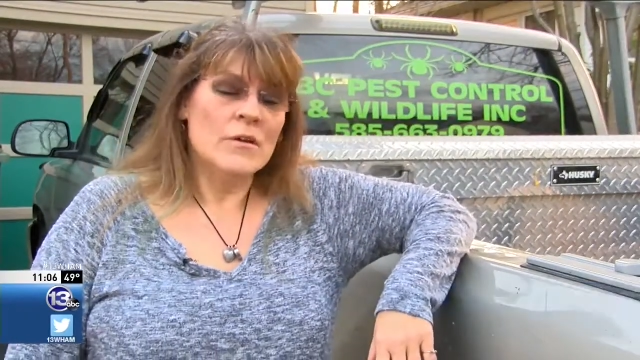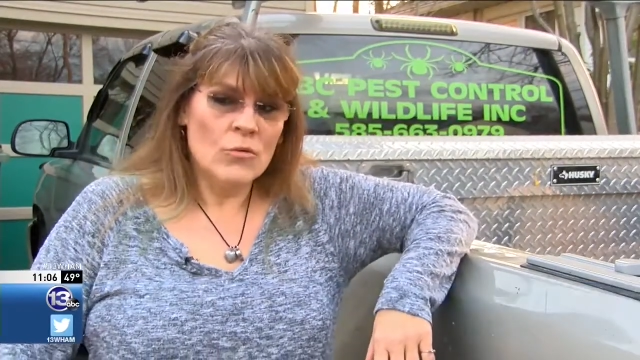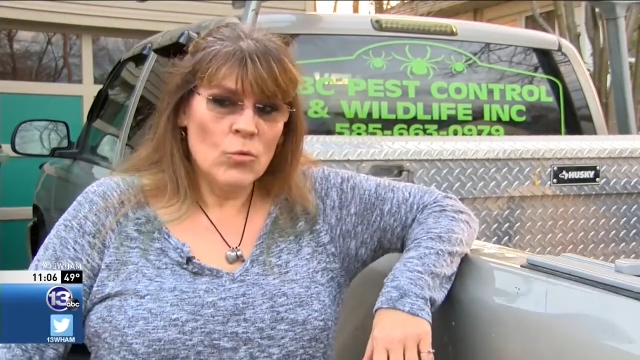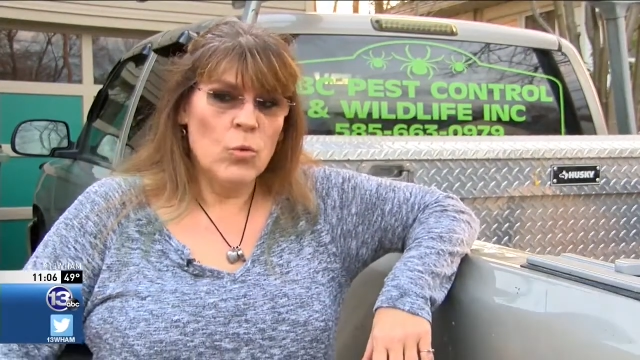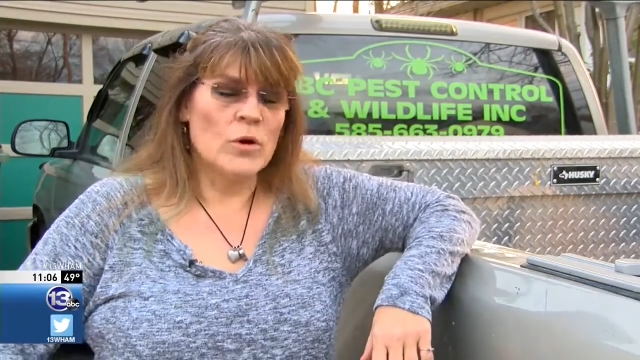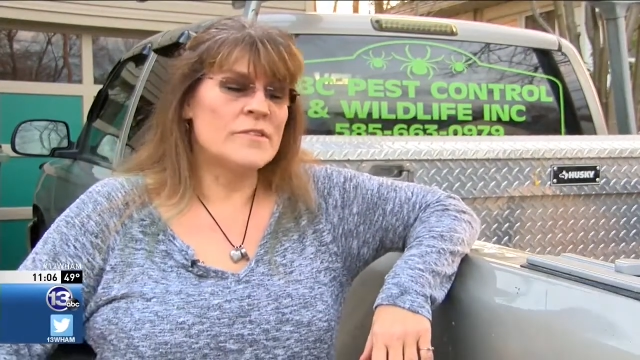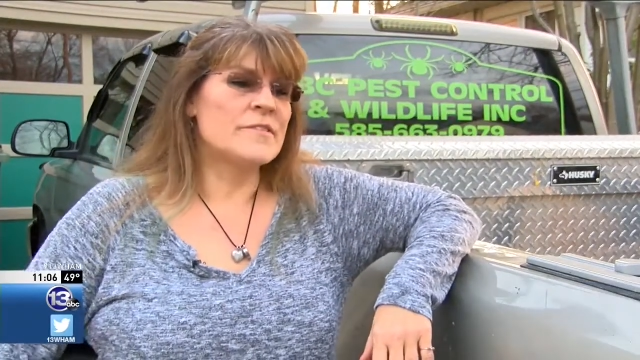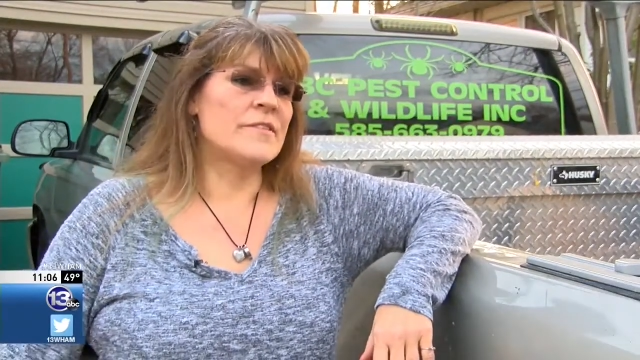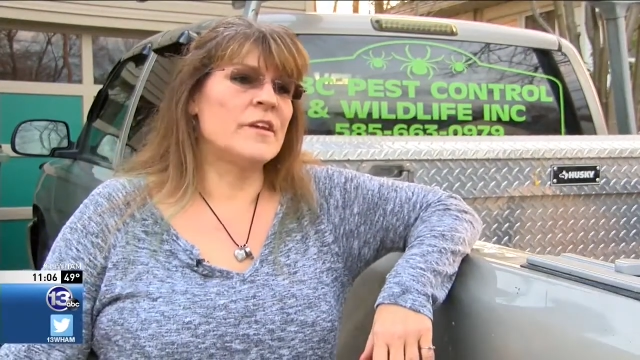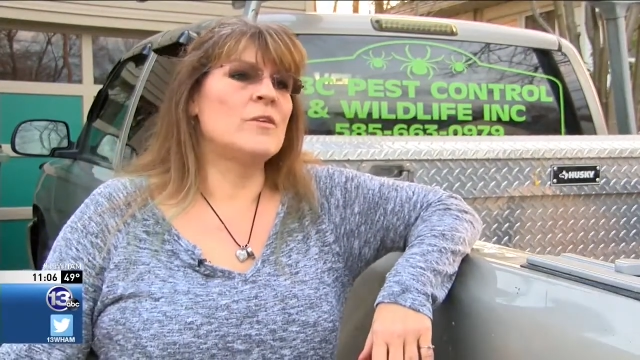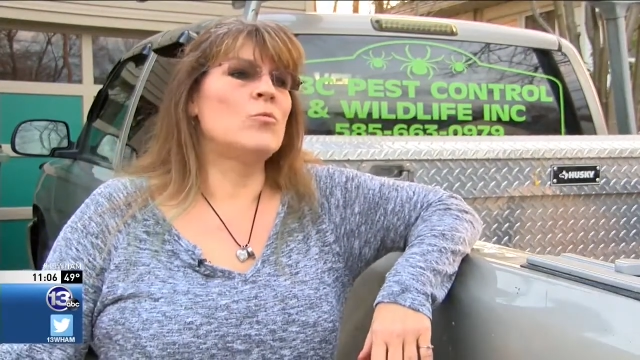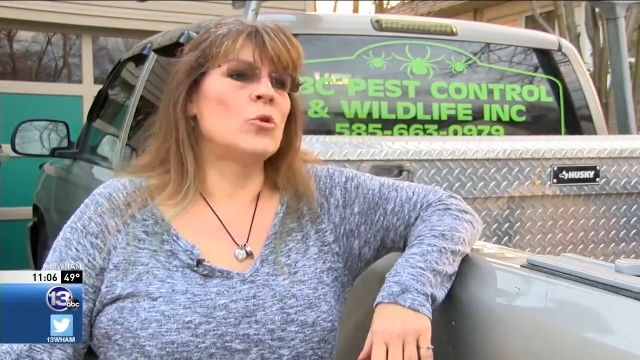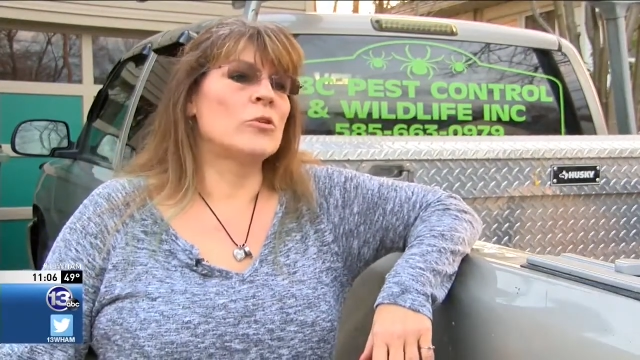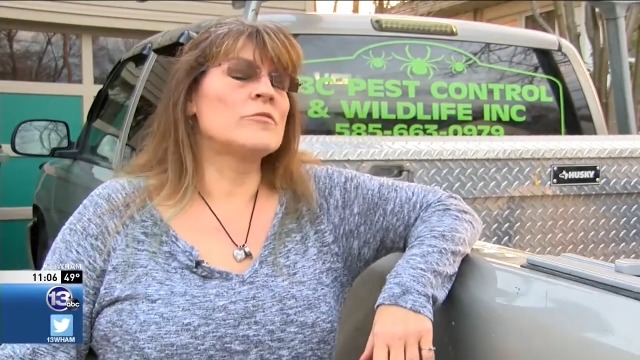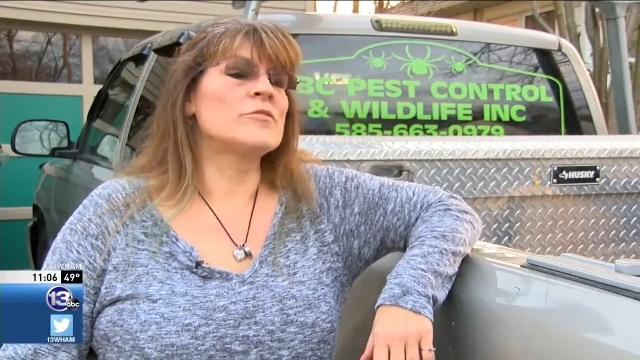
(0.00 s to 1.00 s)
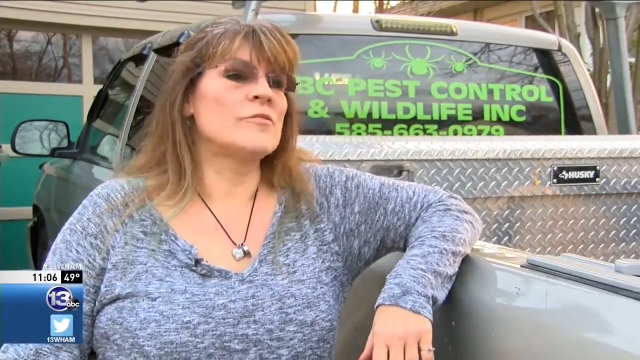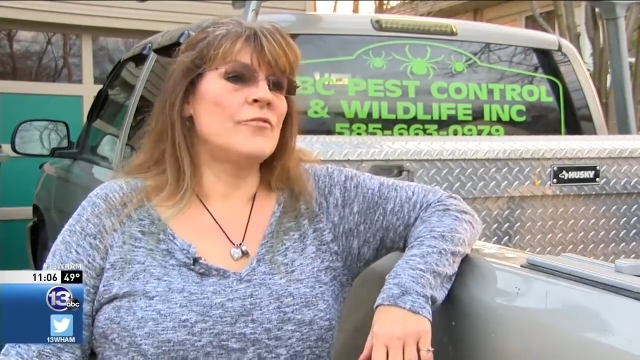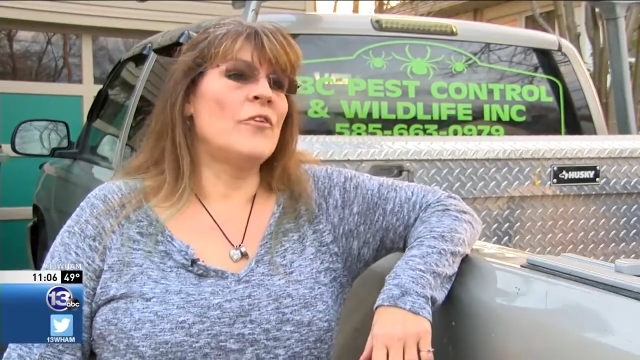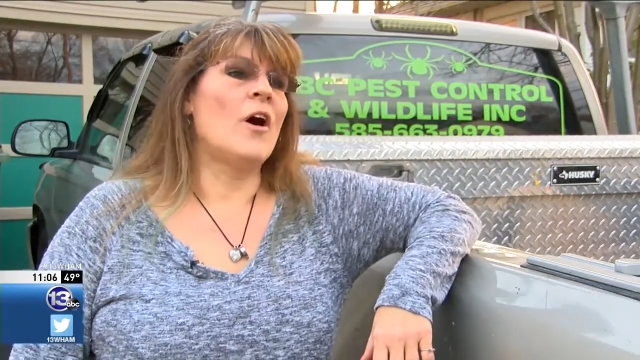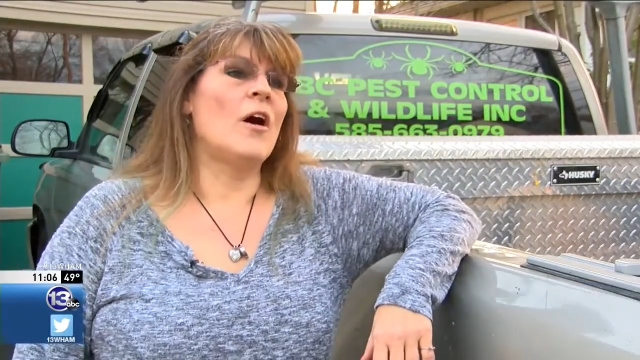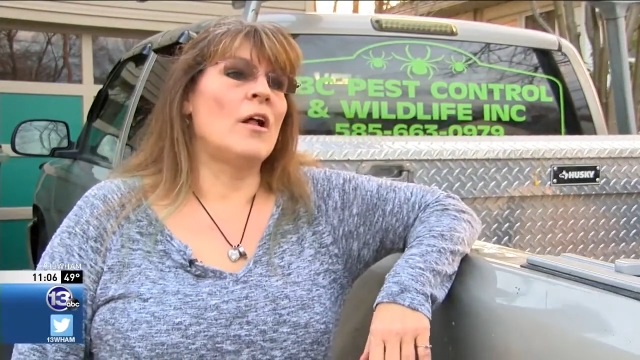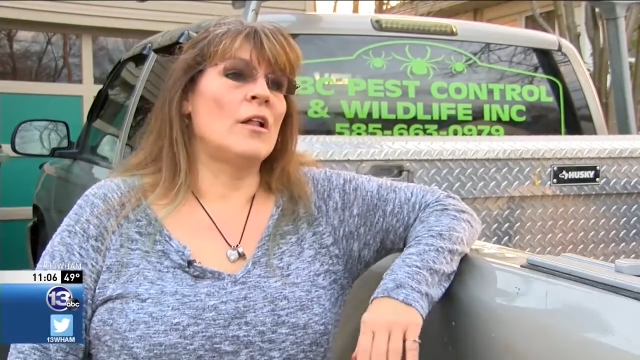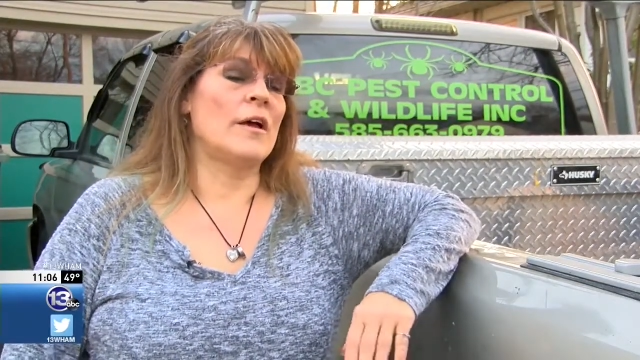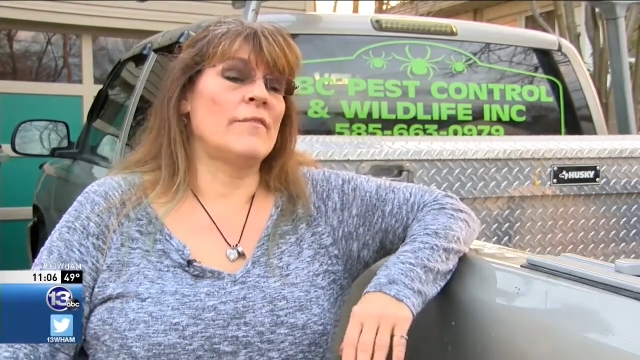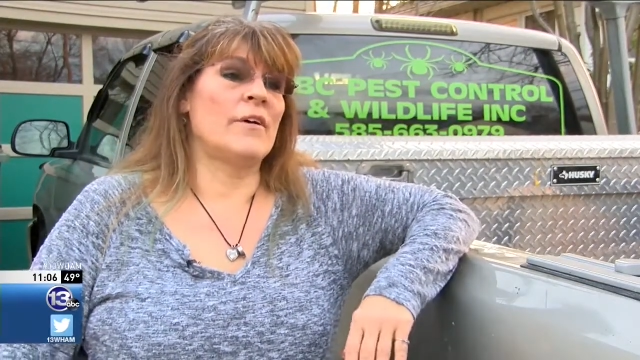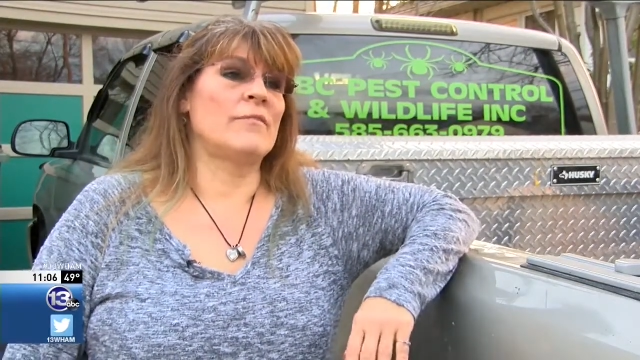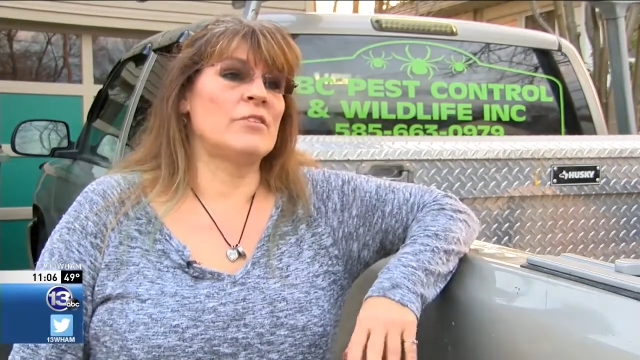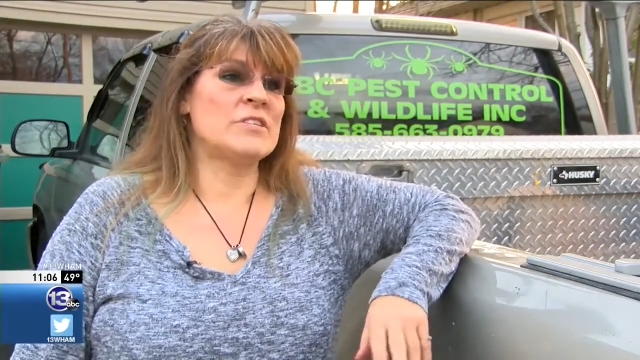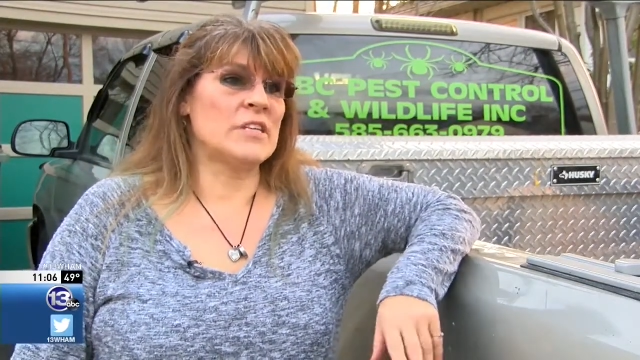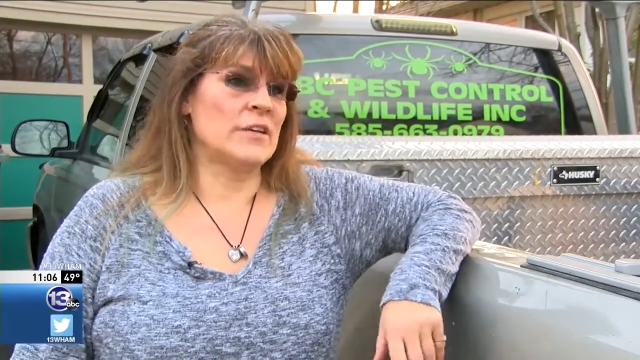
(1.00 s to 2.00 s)
Was the worst fall I've
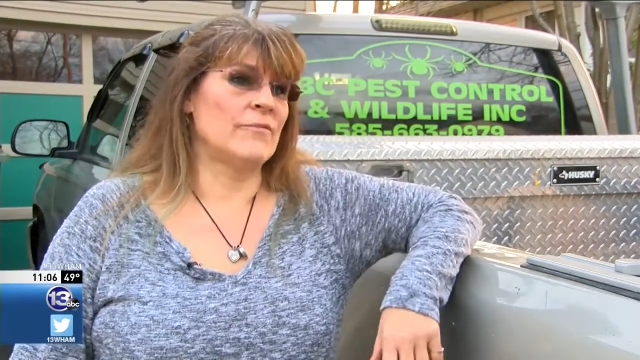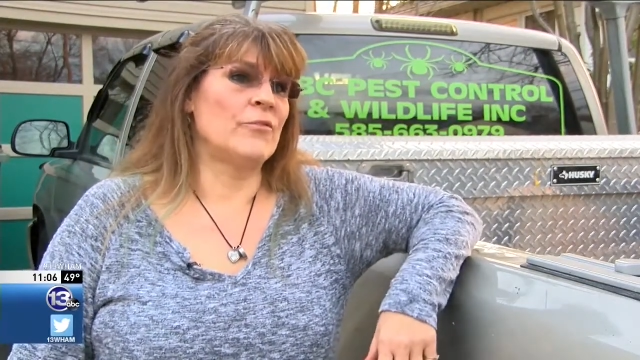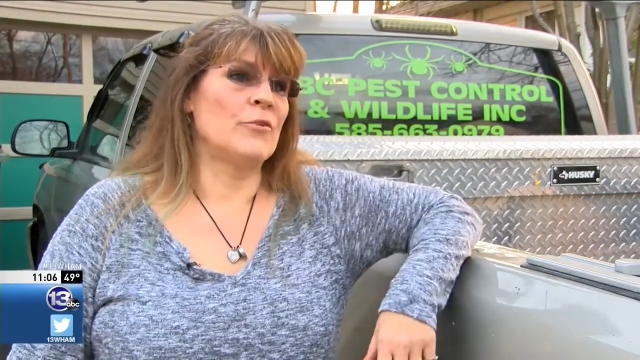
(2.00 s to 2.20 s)
ever seen for